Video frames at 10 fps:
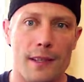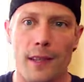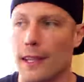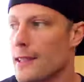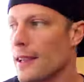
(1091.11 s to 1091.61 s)
you're
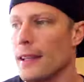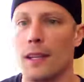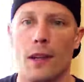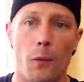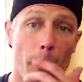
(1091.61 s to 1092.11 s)
like, suddenly
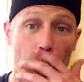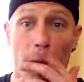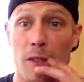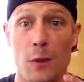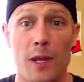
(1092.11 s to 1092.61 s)
you can whip up
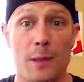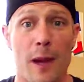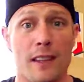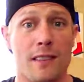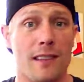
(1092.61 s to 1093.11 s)
a squeeze
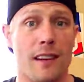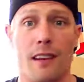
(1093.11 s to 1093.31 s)
page that's going